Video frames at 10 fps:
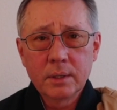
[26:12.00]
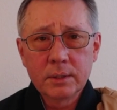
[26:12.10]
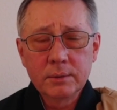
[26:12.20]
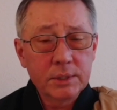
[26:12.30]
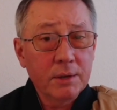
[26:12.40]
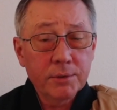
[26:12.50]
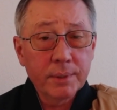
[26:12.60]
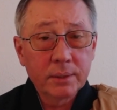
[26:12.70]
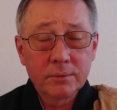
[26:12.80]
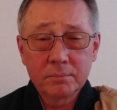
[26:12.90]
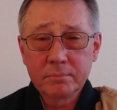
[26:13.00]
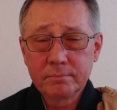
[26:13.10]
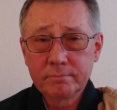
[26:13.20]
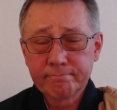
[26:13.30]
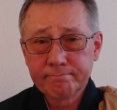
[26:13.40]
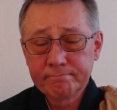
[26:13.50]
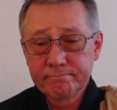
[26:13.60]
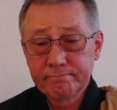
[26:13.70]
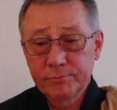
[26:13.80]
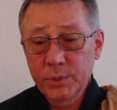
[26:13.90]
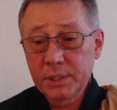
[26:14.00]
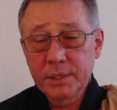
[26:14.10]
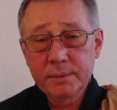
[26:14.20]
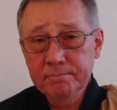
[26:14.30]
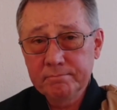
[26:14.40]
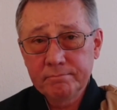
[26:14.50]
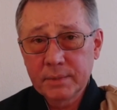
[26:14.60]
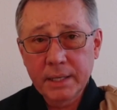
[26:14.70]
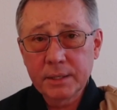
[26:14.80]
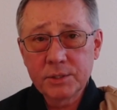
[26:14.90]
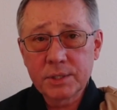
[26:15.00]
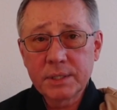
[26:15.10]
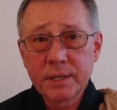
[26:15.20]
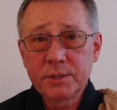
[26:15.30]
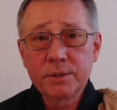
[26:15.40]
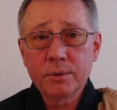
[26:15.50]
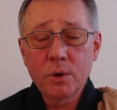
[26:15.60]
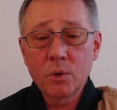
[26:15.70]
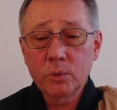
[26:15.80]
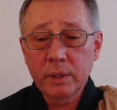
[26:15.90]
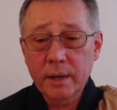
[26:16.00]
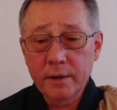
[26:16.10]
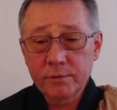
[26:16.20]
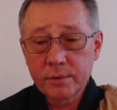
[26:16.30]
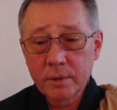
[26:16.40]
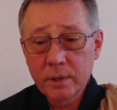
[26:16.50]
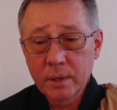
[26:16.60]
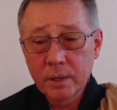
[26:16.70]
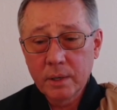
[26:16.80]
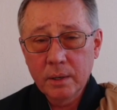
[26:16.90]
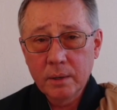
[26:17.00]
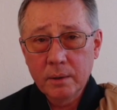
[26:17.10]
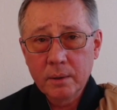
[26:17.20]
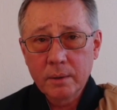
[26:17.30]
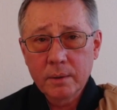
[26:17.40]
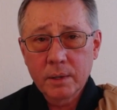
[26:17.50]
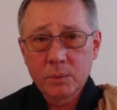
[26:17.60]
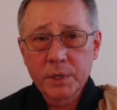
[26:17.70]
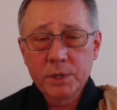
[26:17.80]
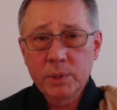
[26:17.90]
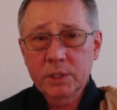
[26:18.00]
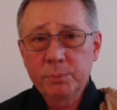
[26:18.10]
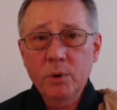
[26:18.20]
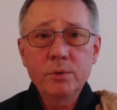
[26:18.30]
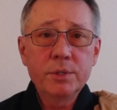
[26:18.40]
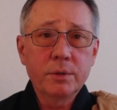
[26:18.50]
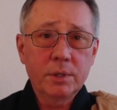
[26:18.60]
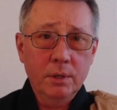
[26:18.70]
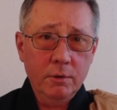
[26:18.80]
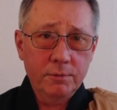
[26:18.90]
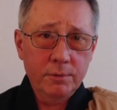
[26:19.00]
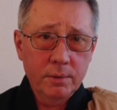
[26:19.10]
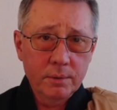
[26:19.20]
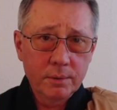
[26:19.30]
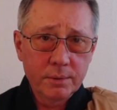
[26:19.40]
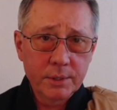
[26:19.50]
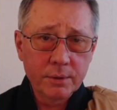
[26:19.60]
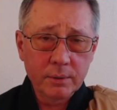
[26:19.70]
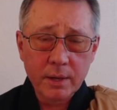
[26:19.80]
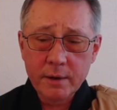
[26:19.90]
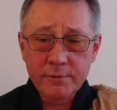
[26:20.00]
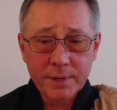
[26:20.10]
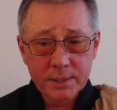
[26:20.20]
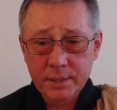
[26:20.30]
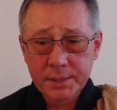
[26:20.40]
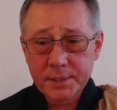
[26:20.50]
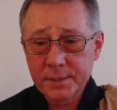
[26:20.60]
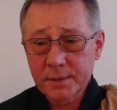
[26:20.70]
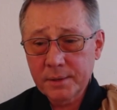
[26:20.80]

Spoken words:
suffering. Really, I could just say to your own life. And when you expose yourself to your life as it is,